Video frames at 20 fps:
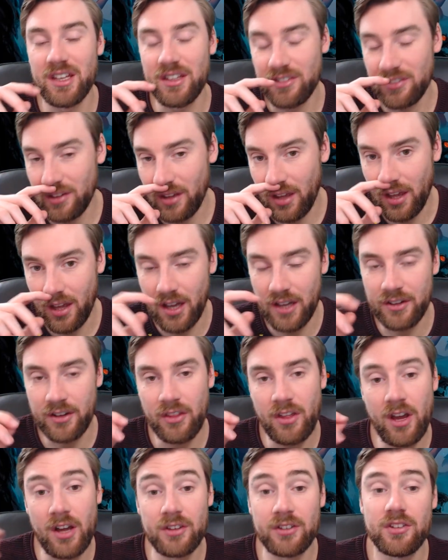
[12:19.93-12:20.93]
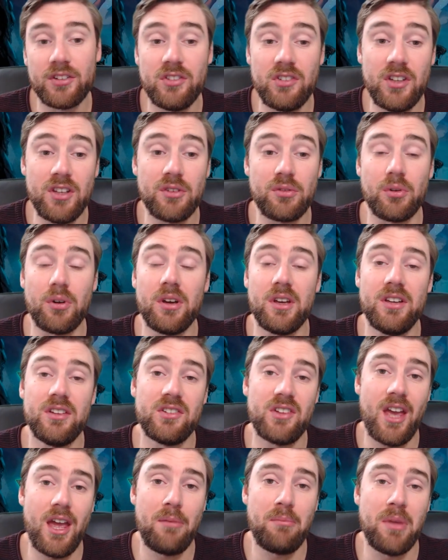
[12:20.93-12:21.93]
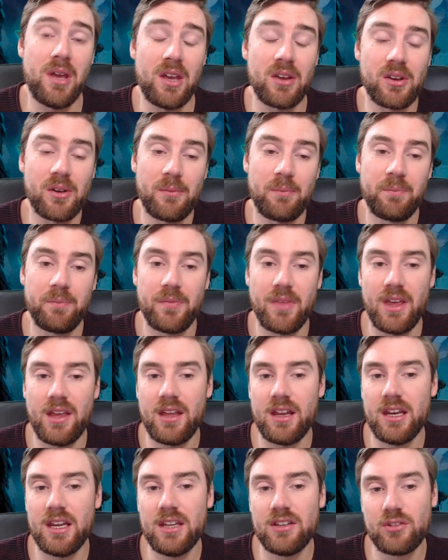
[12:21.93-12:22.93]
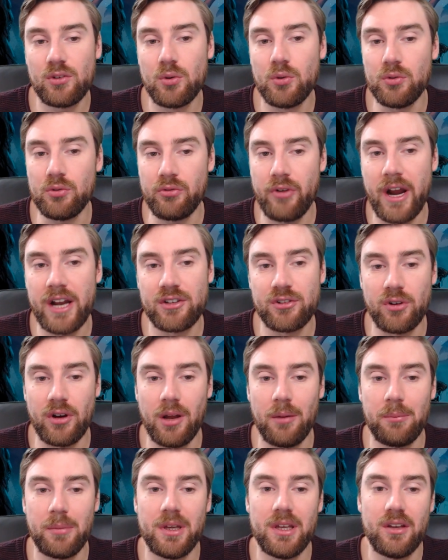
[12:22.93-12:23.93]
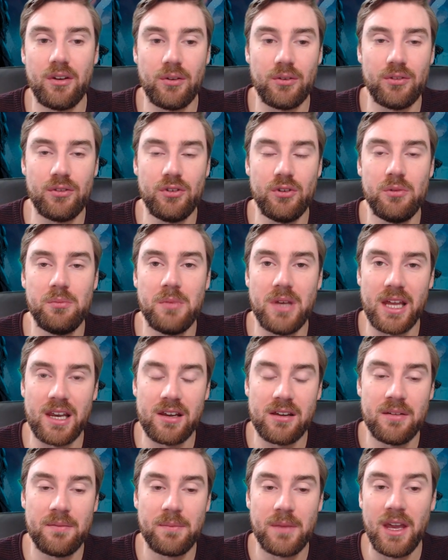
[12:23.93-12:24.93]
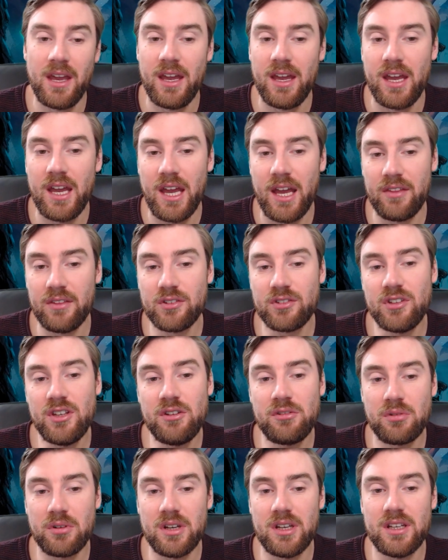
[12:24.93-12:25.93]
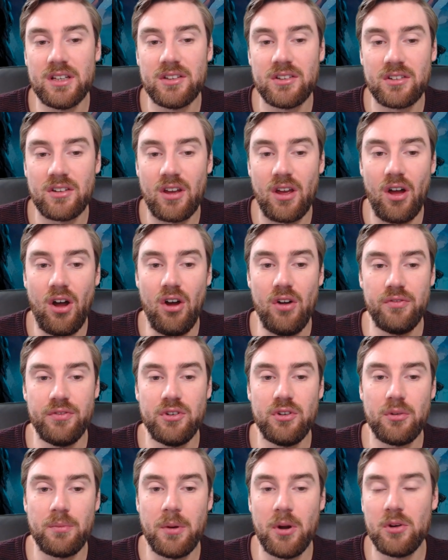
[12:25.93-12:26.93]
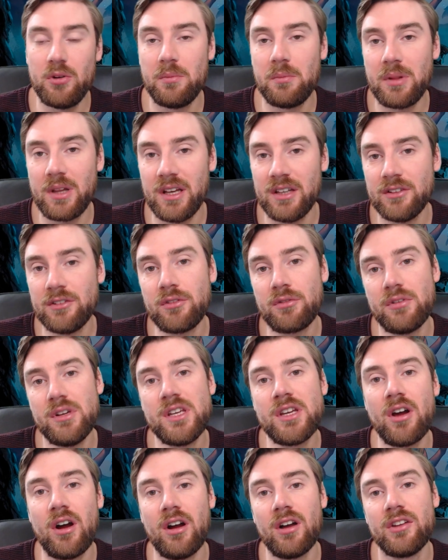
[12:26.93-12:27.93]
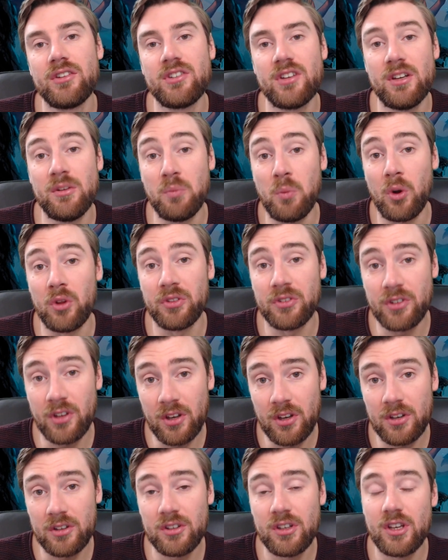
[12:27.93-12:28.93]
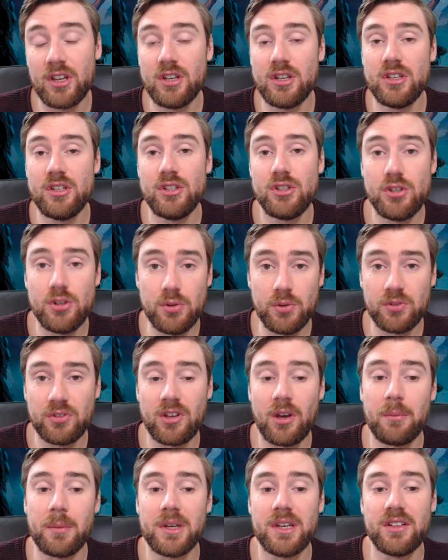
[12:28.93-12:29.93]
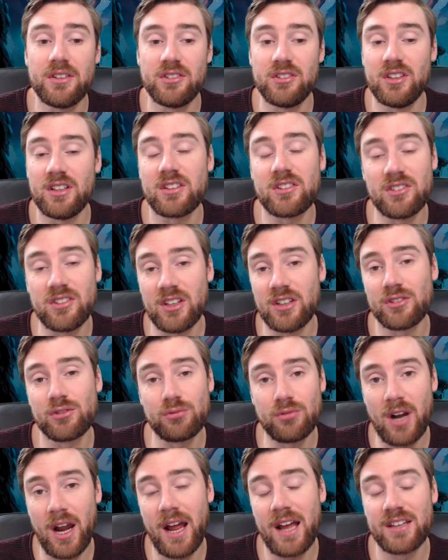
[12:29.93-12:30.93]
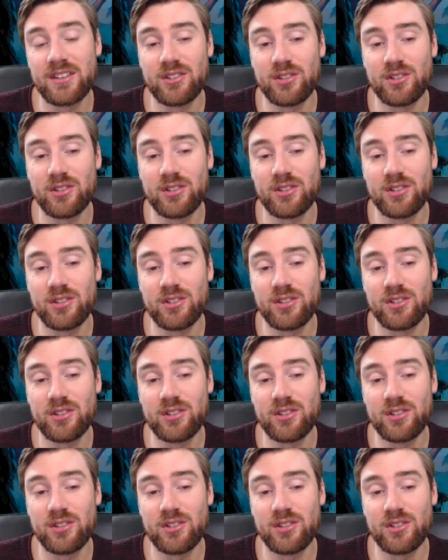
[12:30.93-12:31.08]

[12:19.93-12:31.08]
It's another Hunter secret. It's epic, and it's called Rat Trap. It costs 2 mana. And the secret is, after your opponent plays 3 cards in 1 turn, you summon a 6/6 rat.